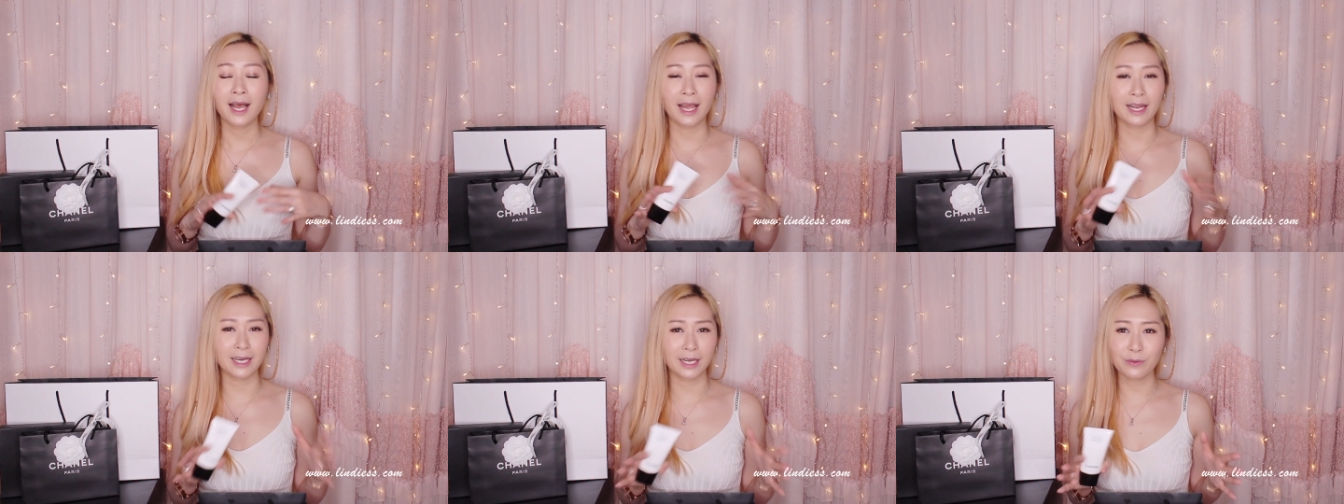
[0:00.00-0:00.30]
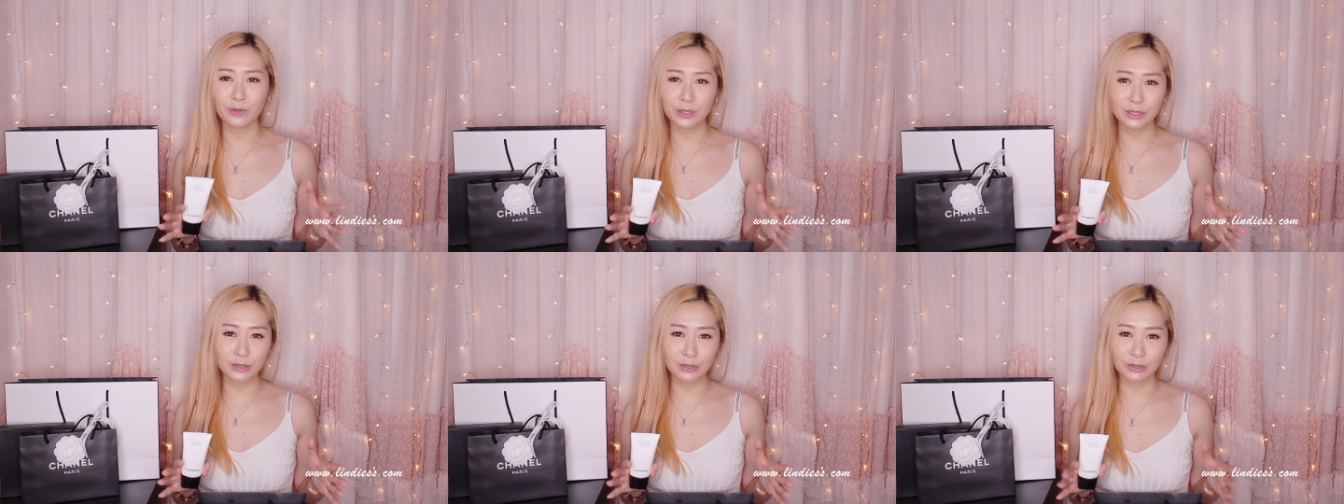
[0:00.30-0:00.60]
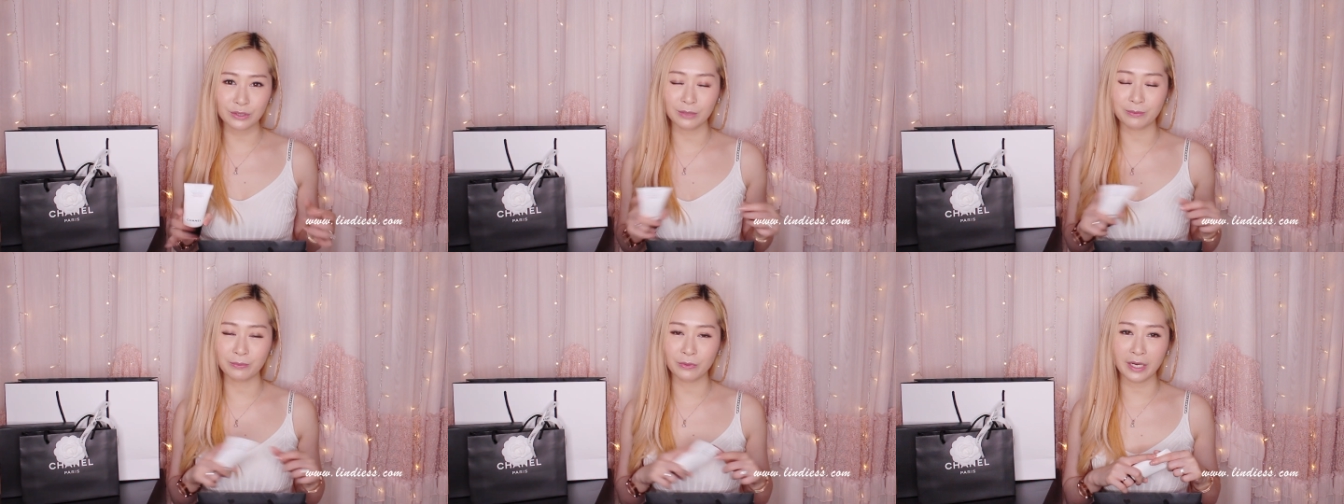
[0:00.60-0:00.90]
I never
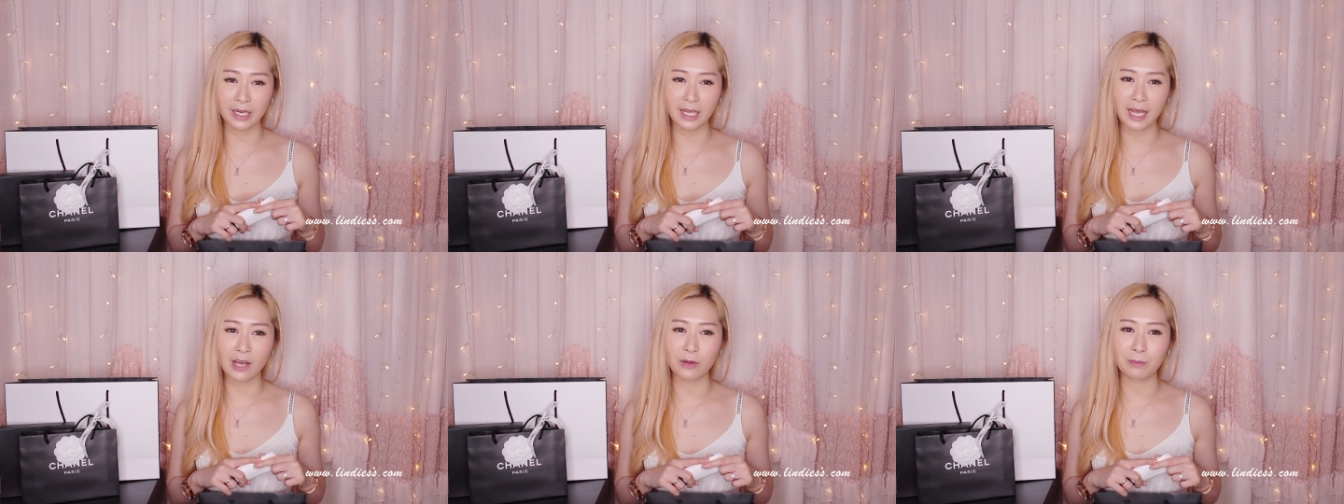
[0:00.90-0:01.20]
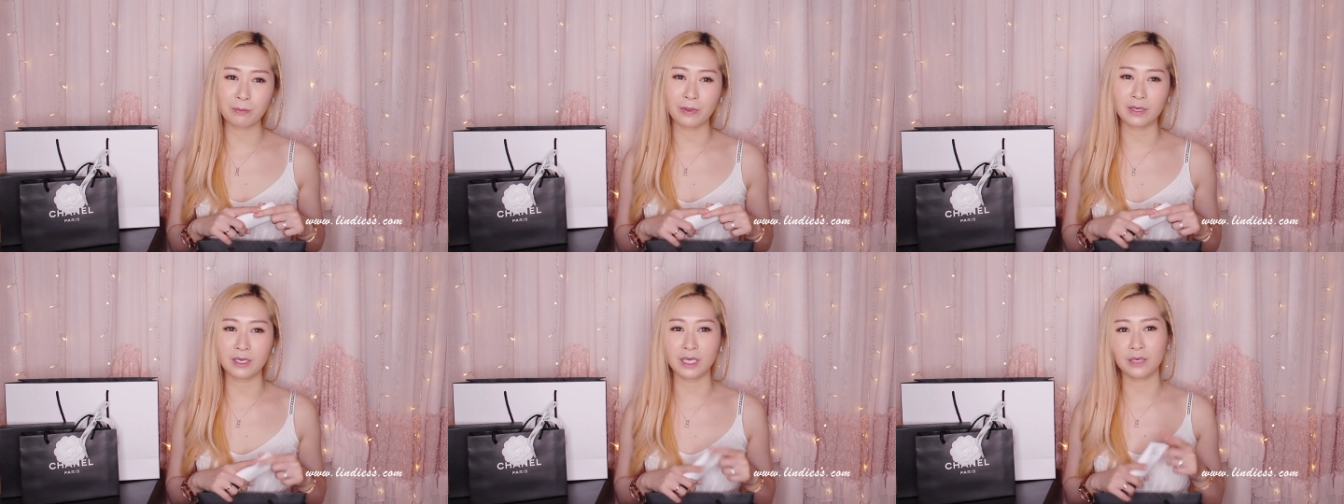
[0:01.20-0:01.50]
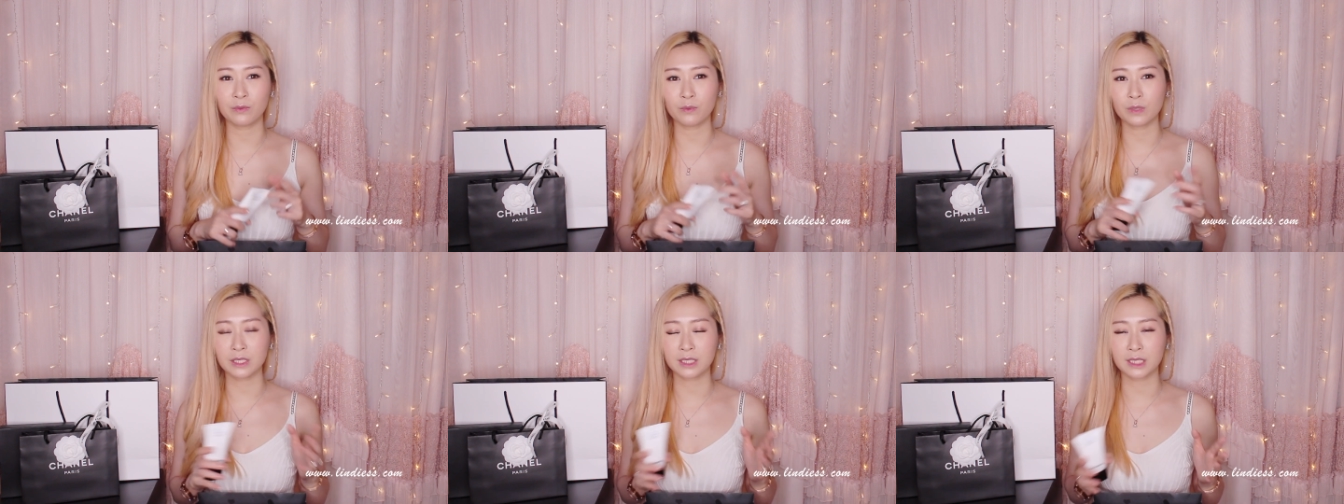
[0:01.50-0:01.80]
used to break out, but
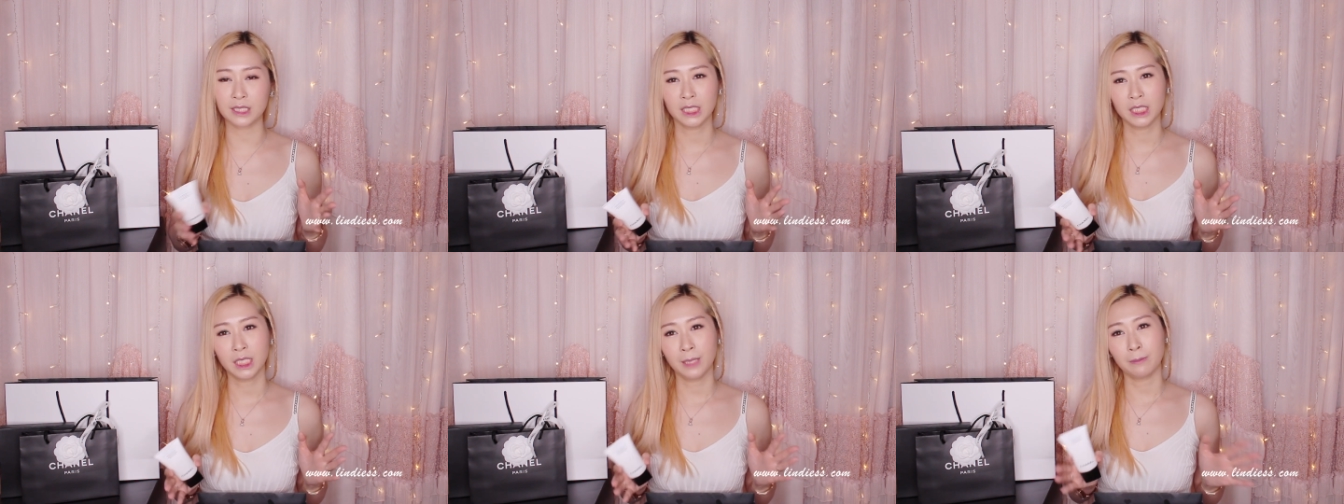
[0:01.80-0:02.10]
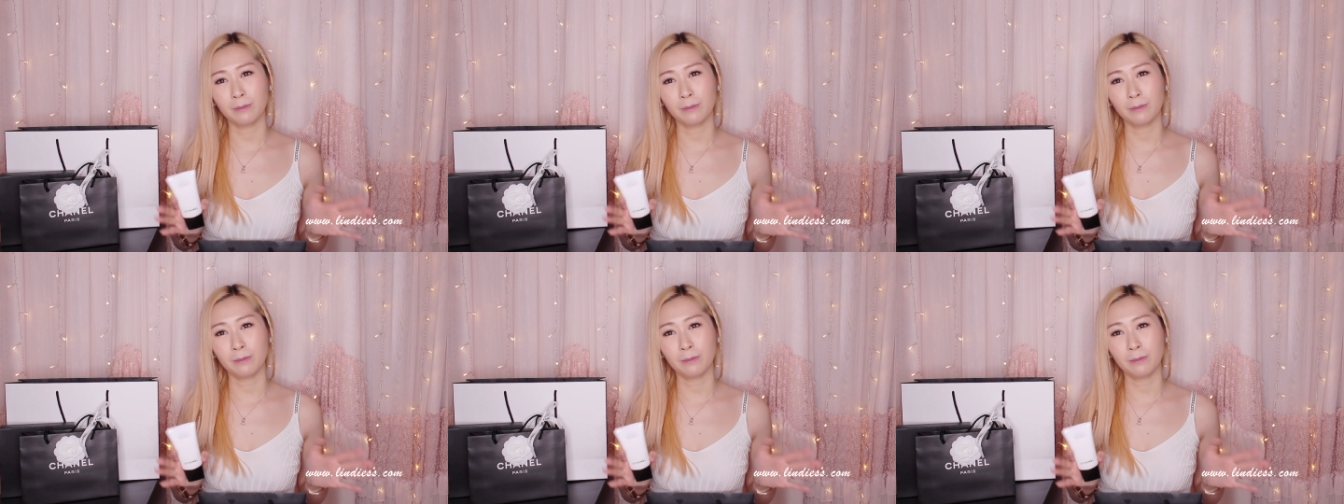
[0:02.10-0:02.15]
it was